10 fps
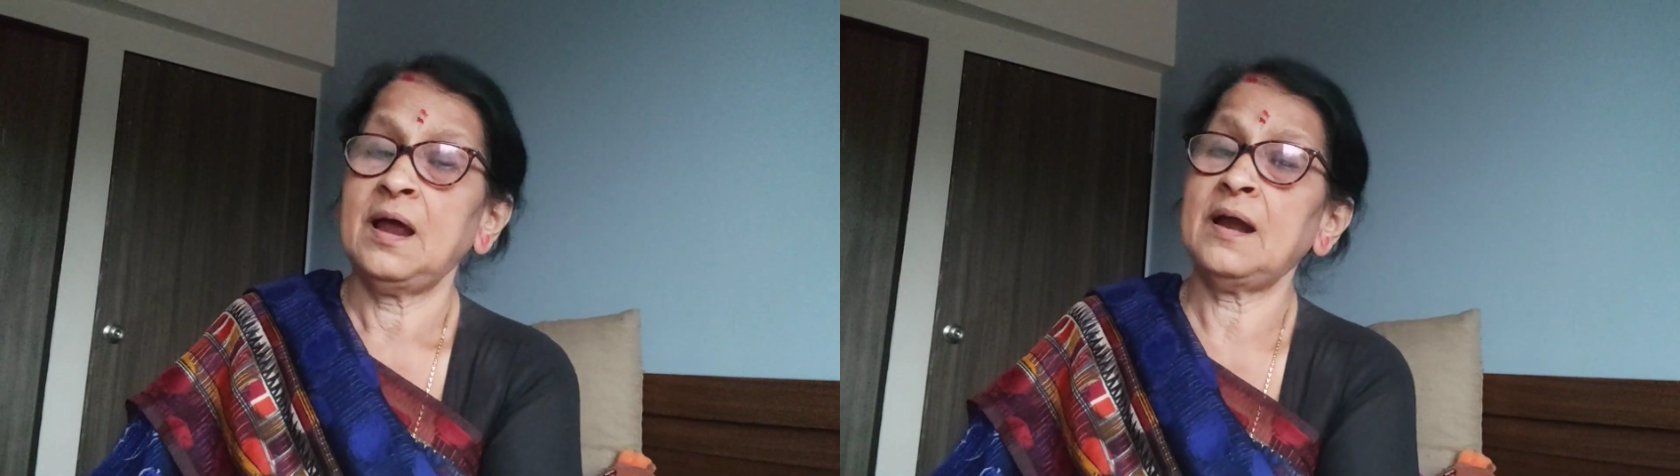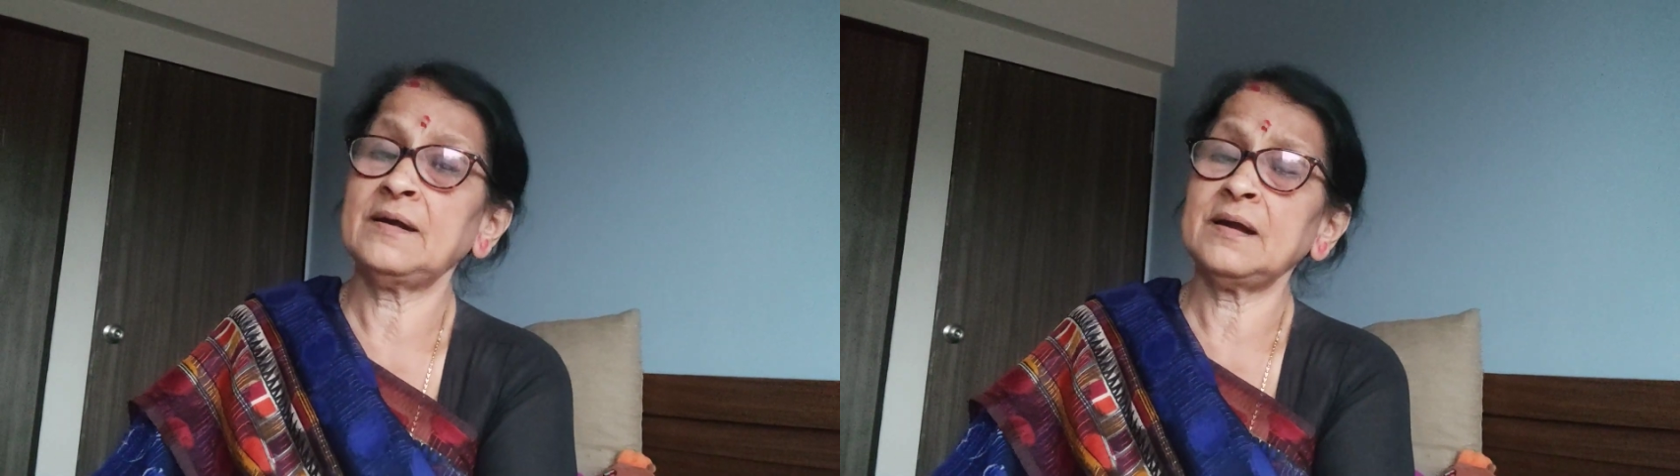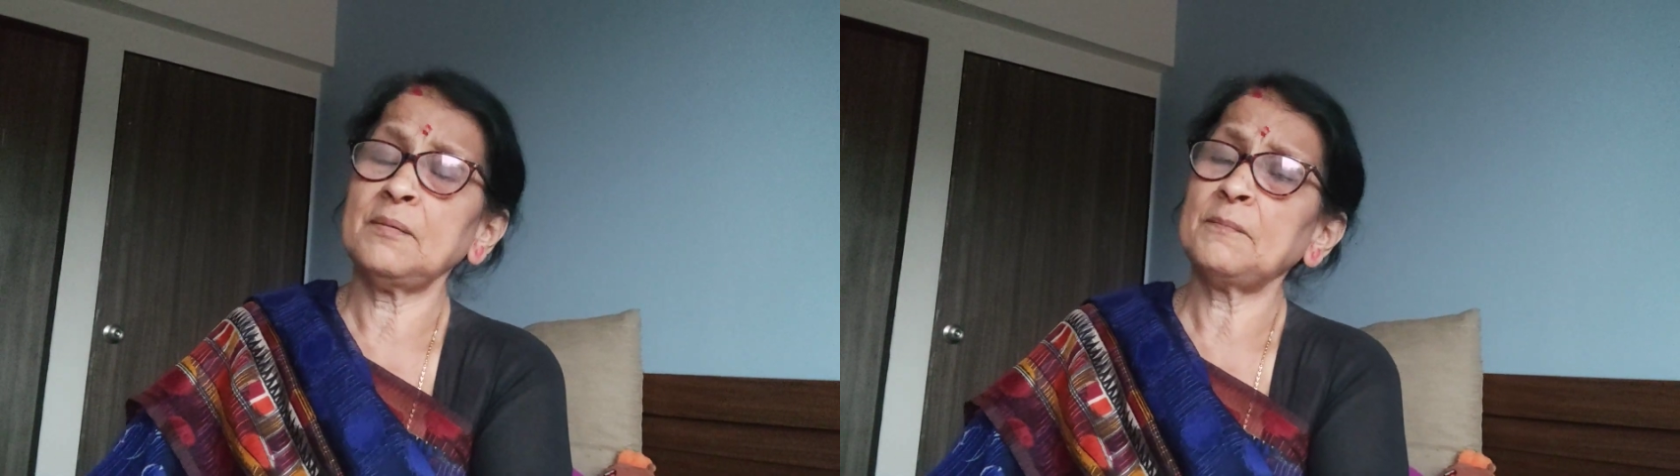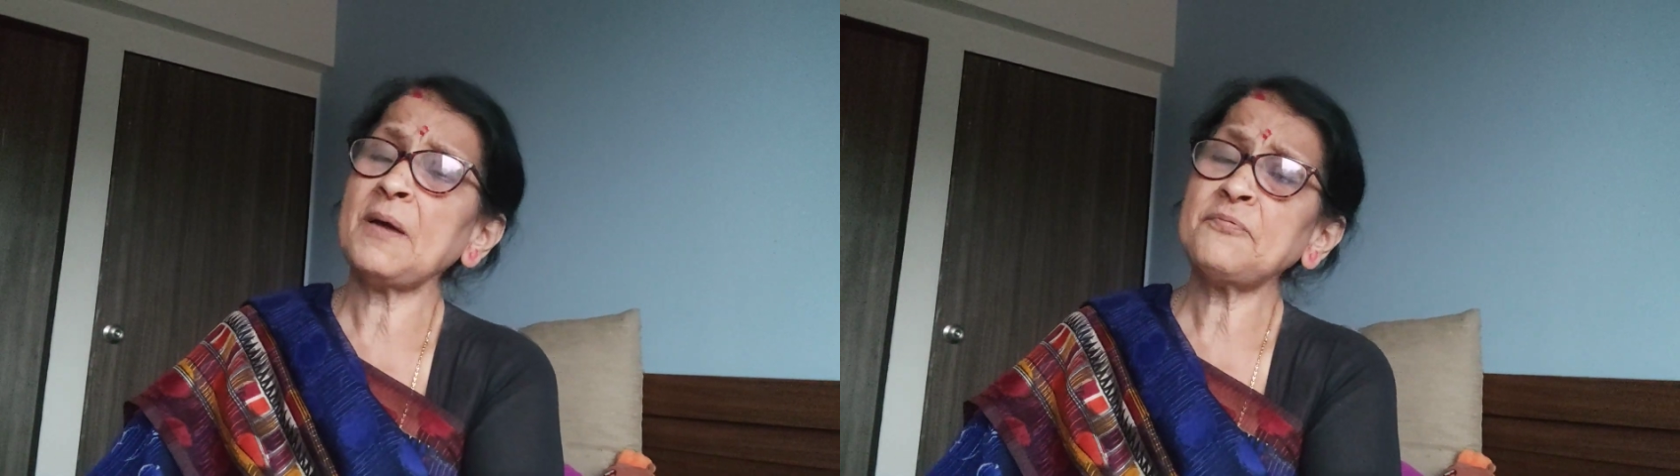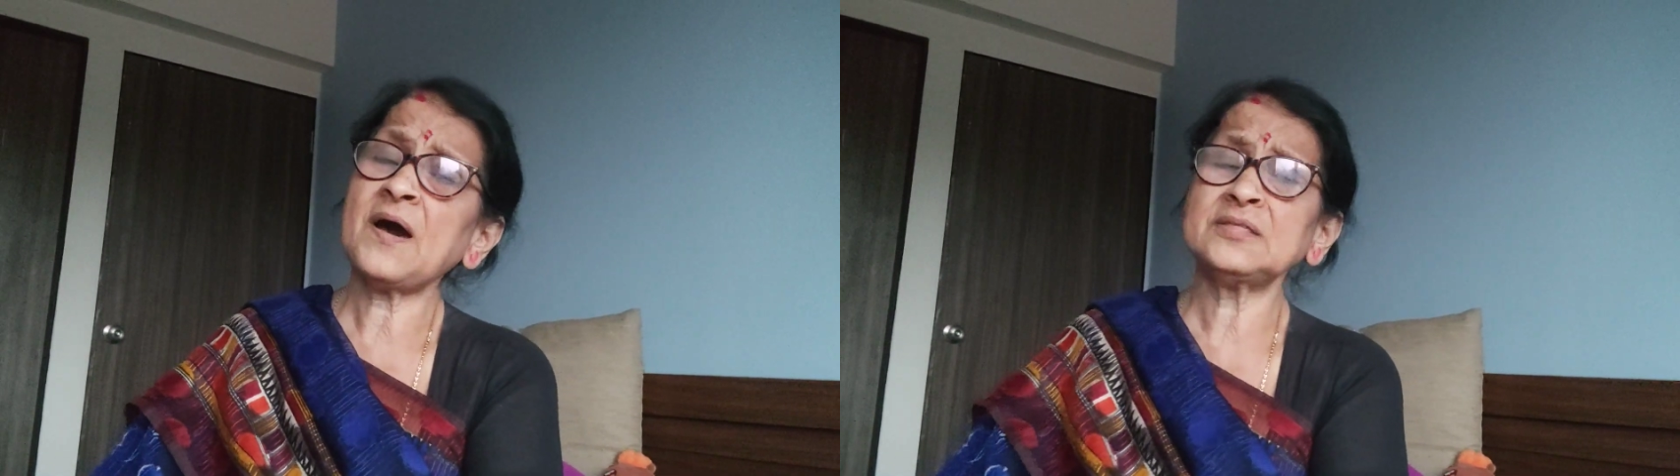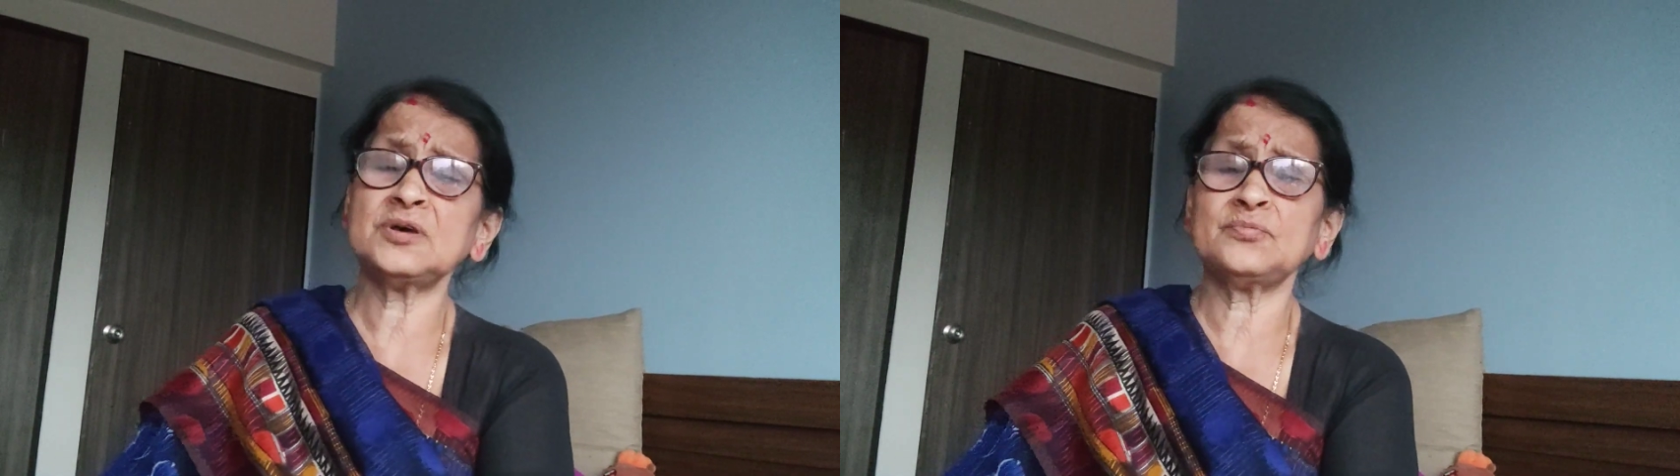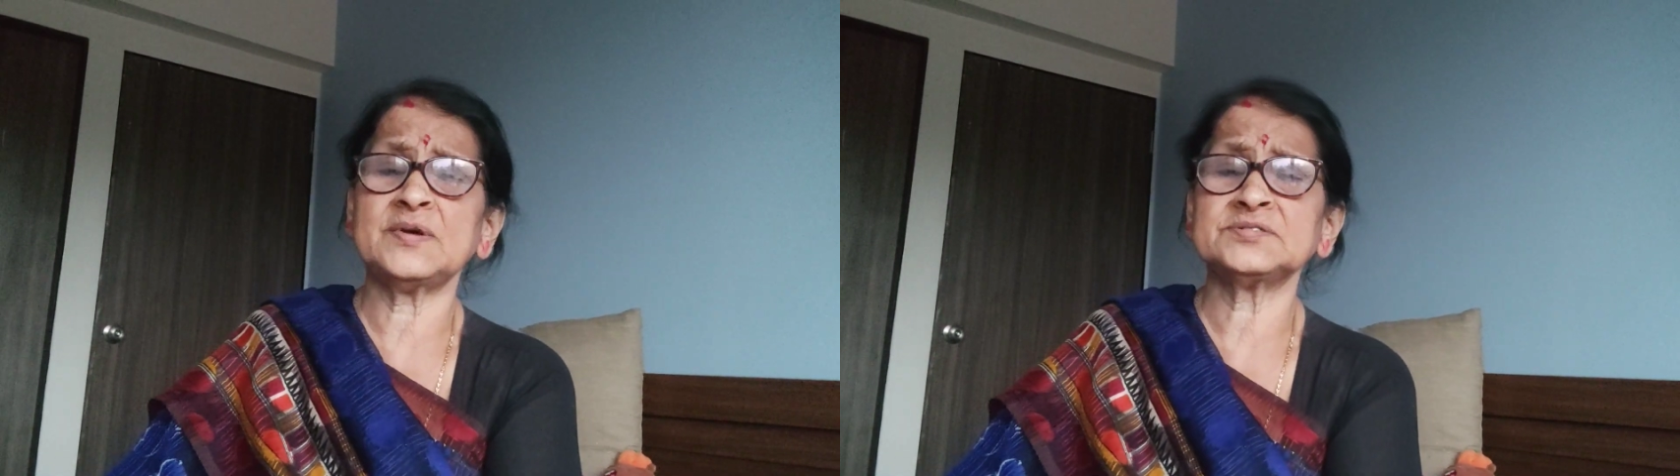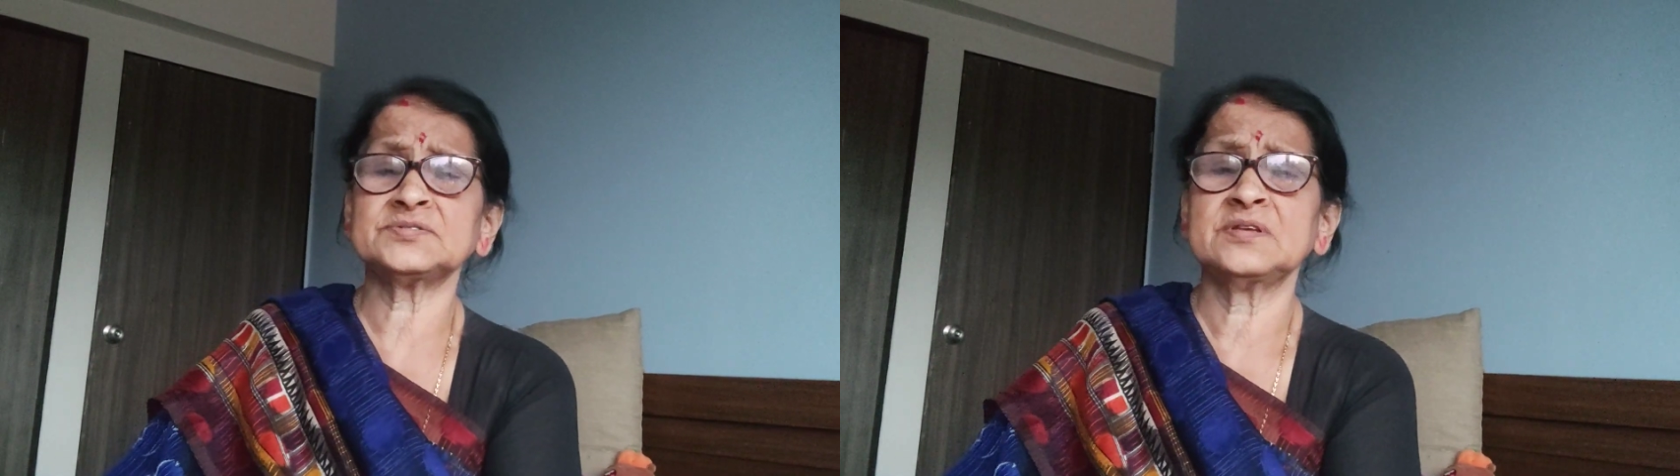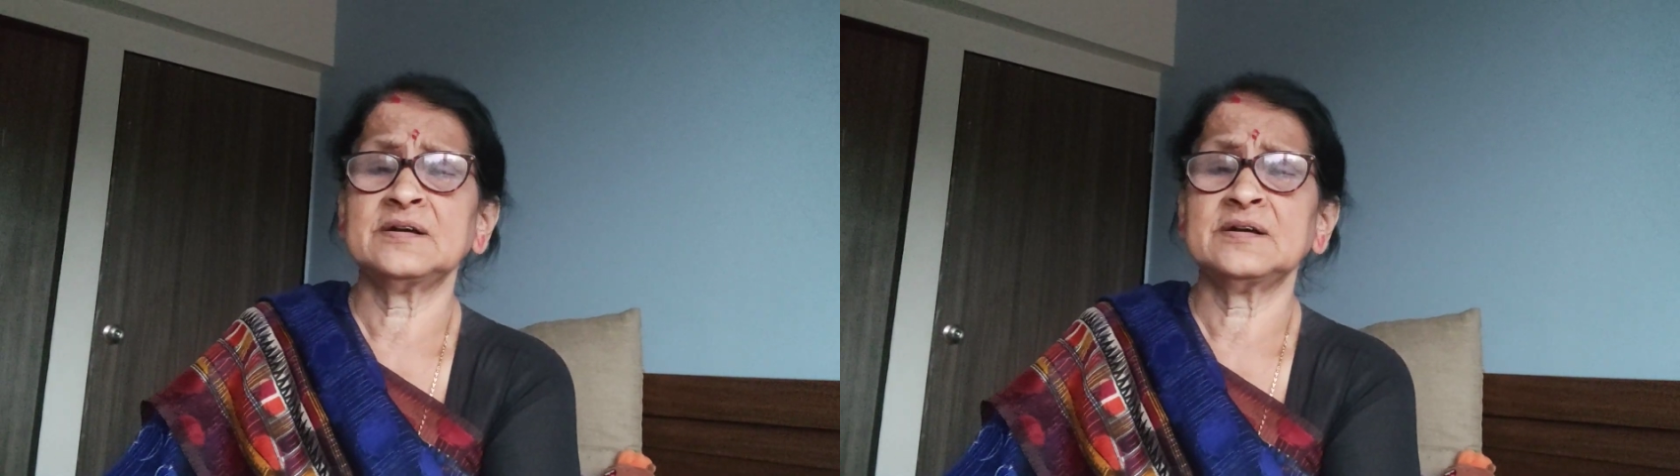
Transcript: And my father was